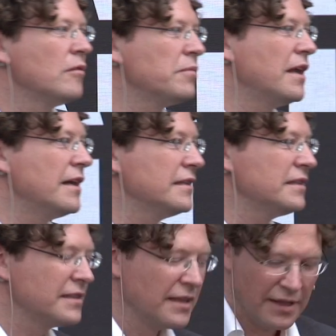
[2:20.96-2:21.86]

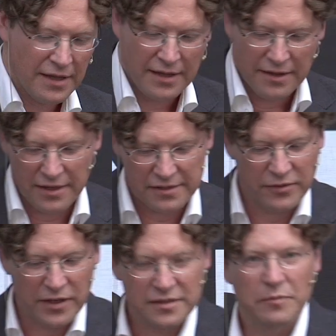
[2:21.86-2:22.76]
compliance. That's
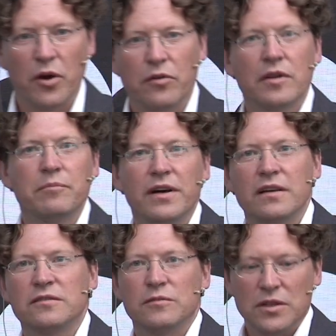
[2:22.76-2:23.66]
fast. the boring
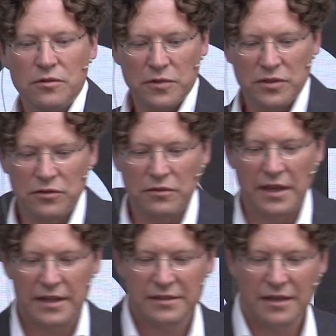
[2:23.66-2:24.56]
part, so we don't want to do
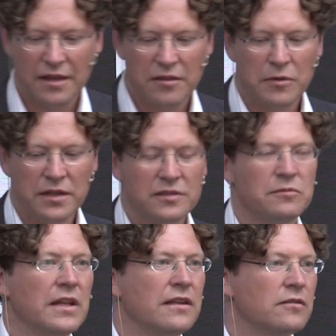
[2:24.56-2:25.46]
that. The other one is
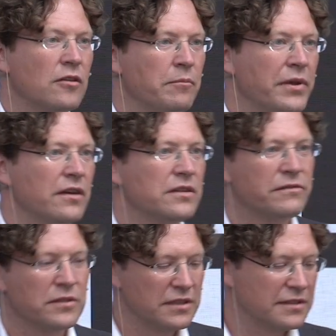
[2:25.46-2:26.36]
really to compare
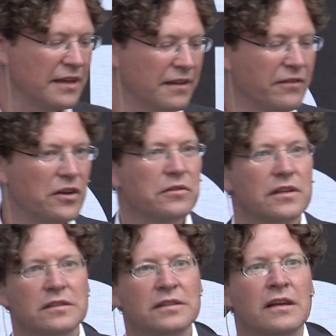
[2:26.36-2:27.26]
different design
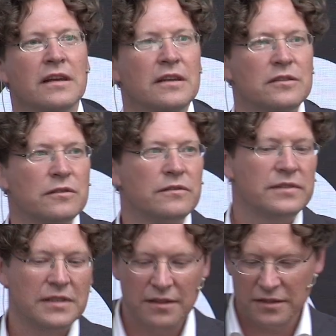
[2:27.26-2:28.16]
variants. So you've
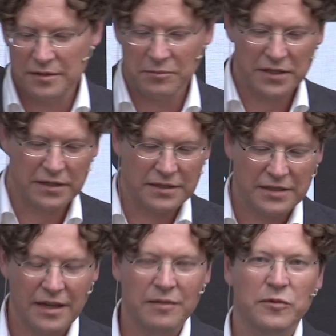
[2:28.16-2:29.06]
seen this a million
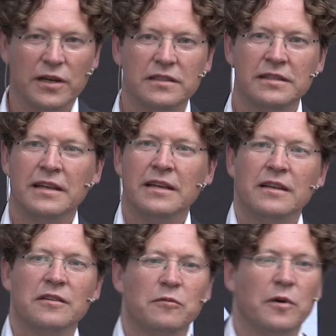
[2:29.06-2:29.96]
times, right?
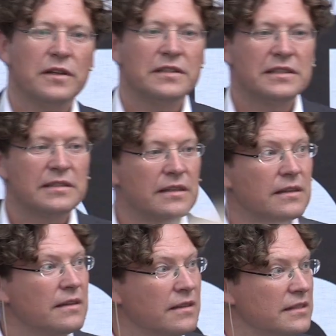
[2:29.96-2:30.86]
You want
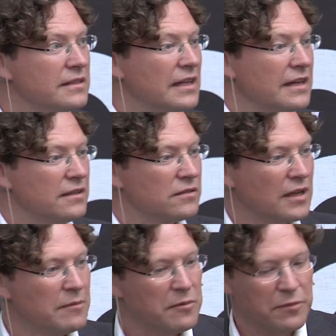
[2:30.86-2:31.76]
uh, the designer to
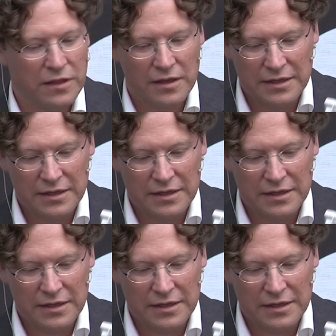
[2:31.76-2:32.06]
come up with the